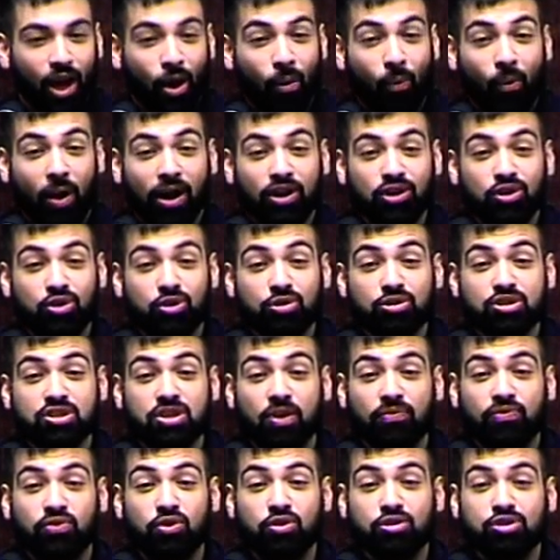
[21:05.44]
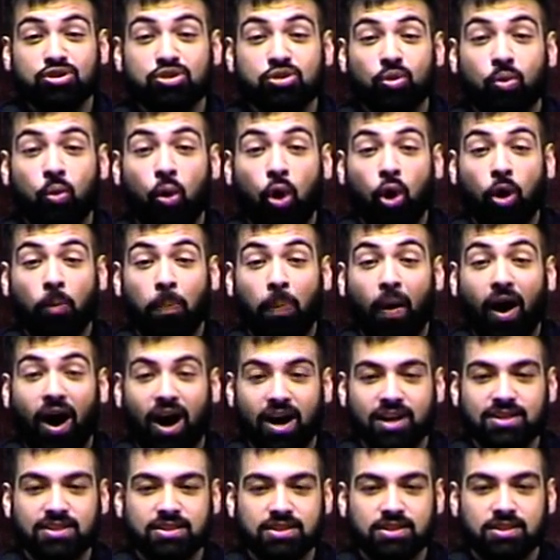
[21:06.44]
When Yusuf used to walk
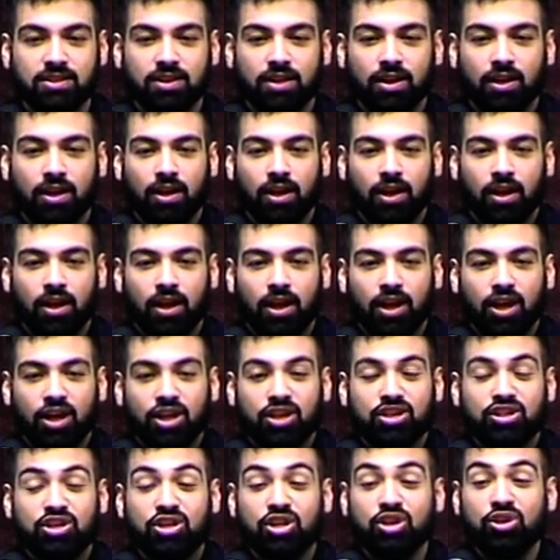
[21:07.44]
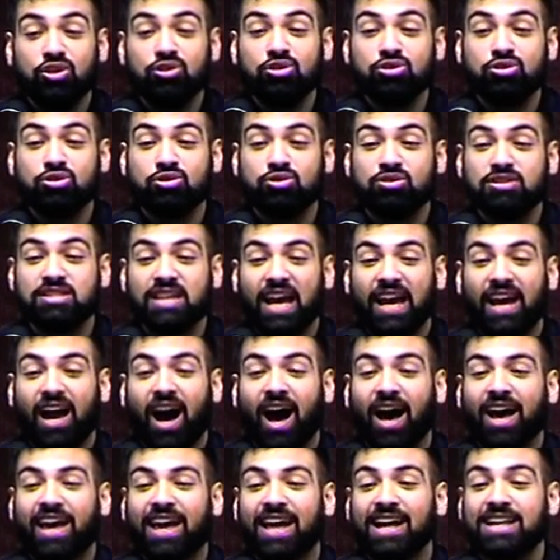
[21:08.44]
past, she used to say,
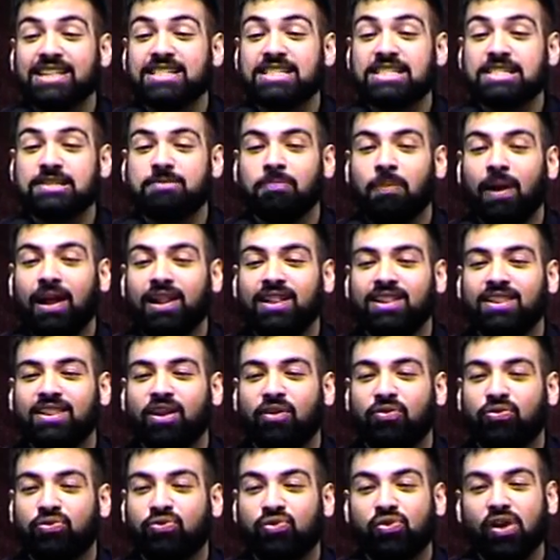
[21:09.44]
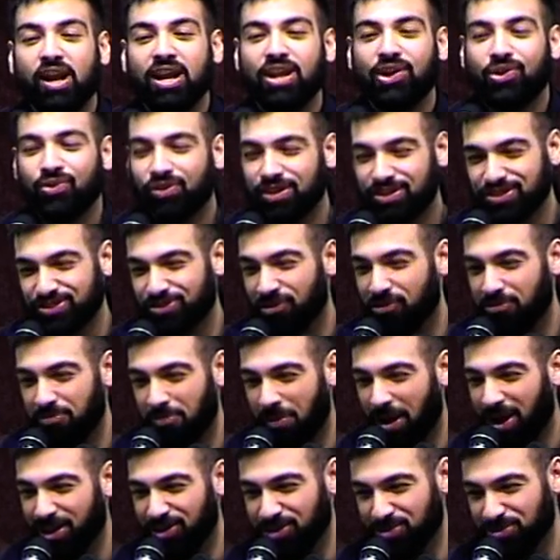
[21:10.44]
"I can smell the fragrance of
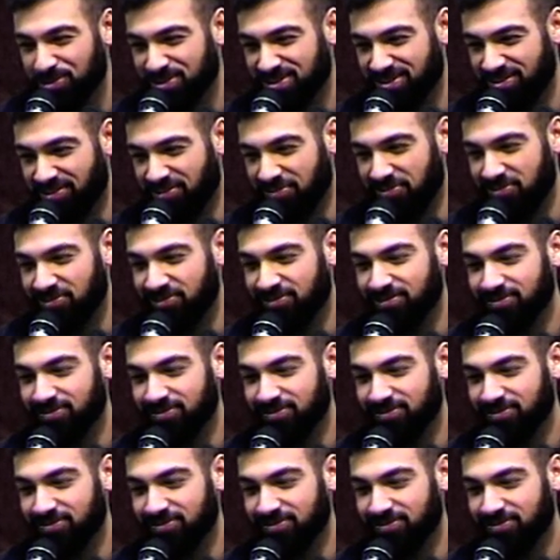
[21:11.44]
my Yusuf."